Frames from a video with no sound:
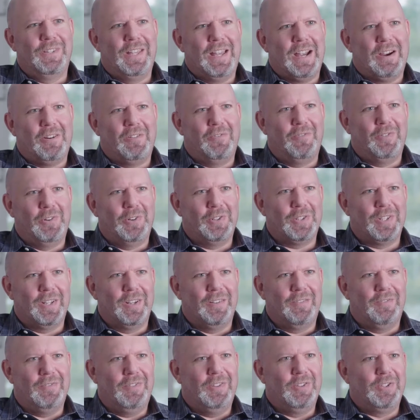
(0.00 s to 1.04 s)
to the Arrowverse
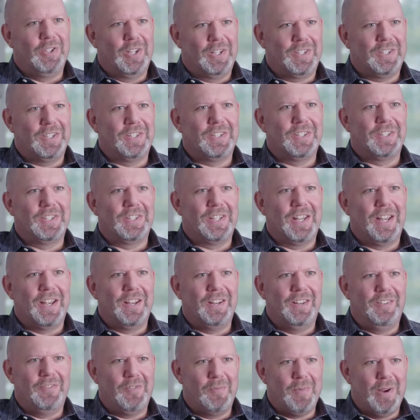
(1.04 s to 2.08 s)
of the Justice
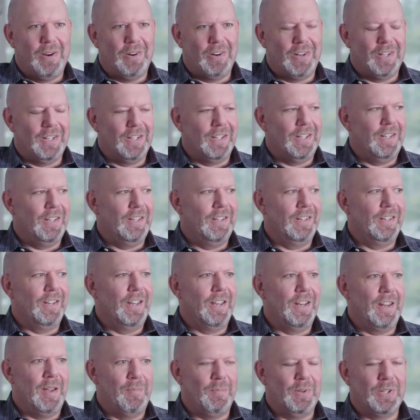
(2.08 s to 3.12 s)
Society of America,
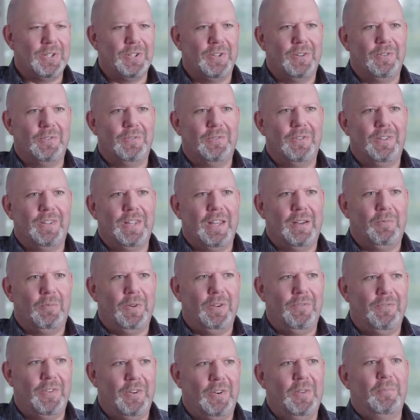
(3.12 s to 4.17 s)
in an episode that
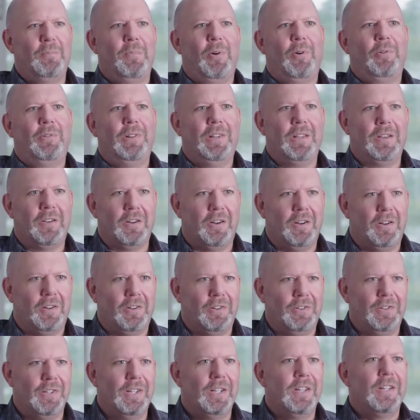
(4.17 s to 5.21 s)
we very boldly
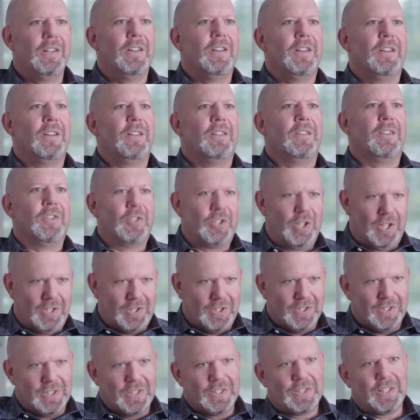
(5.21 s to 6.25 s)
called the Justice